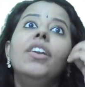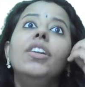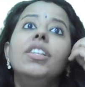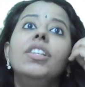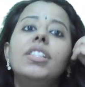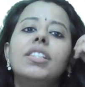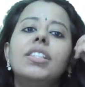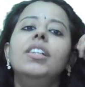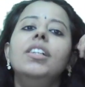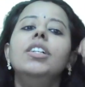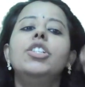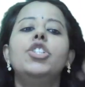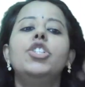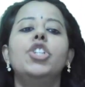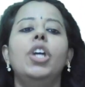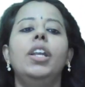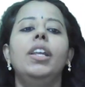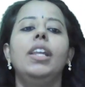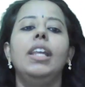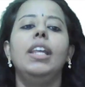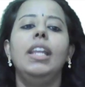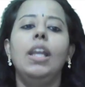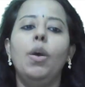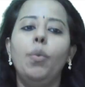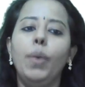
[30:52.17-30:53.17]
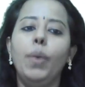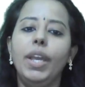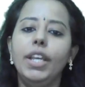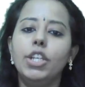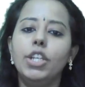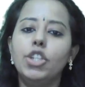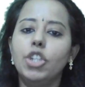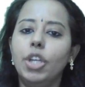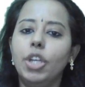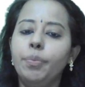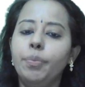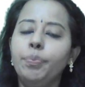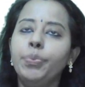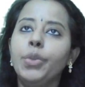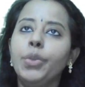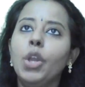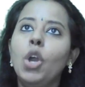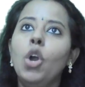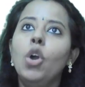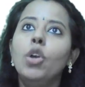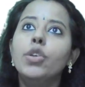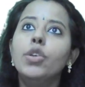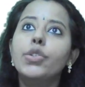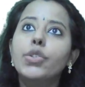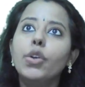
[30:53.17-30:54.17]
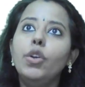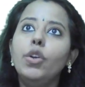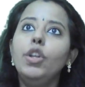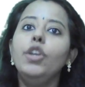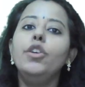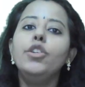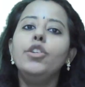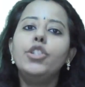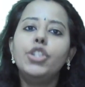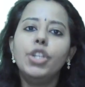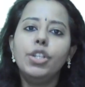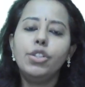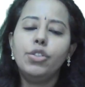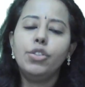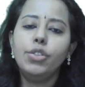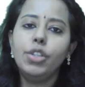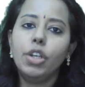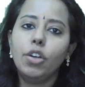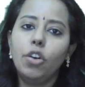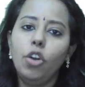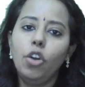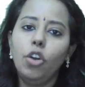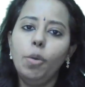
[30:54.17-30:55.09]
research and innovation, solution to the